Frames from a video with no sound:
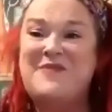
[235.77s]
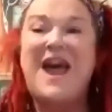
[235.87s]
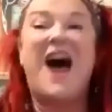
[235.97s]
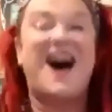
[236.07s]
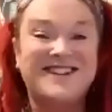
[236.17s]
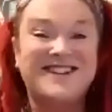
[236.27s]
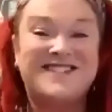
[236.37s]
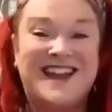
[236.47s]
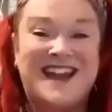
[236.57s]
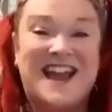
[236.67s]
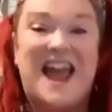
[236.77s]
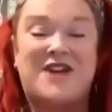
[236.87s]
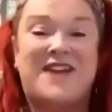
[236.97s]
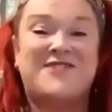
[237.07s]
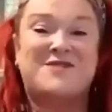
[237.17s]
hunting
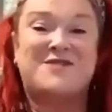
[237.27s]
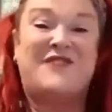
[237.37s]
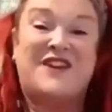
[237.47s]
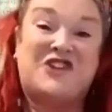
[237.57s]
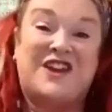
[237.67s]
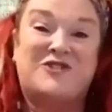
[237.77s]
and some fishing,